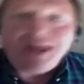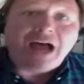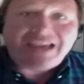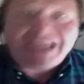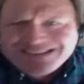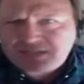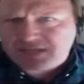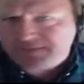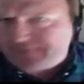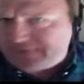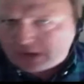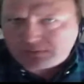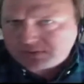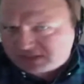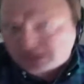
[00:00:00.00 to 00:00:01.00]
against the
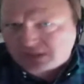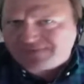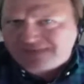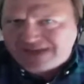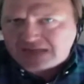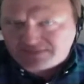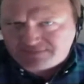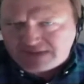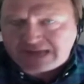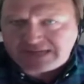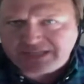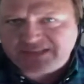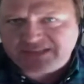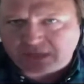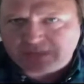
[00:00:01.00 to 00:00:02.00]
Federal Reserve Act of
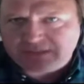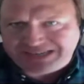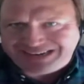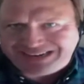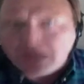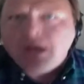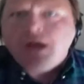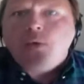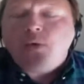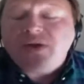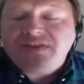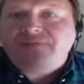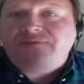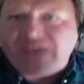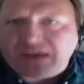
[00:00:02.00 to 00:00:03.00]
1913
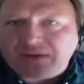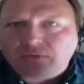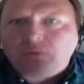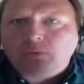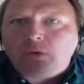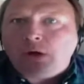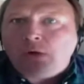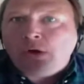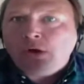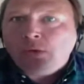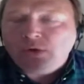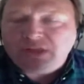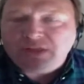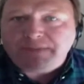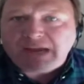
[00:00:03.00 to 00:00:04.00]
with
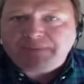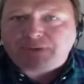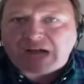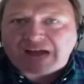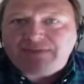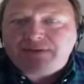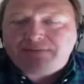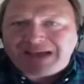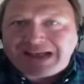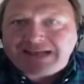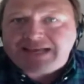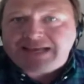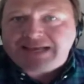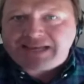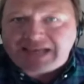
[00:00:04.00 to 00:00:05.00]
the big private
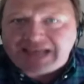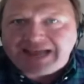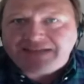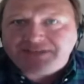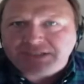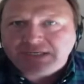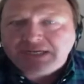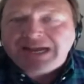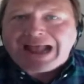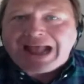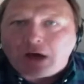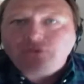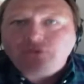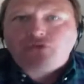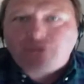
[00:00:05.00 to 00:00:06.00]
banking heads
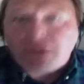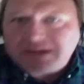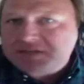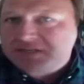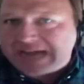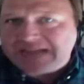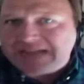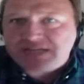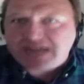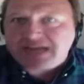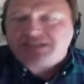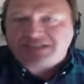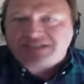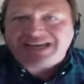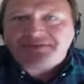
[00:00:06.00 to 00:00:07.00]
out
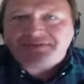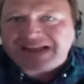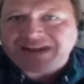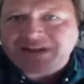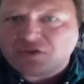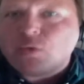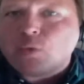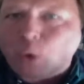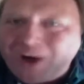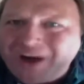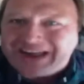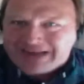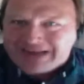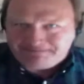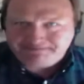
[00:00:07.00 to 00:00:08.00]
criticizing it, saying they didn't
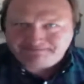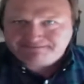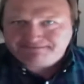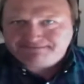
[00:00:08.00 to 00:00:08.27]
want it.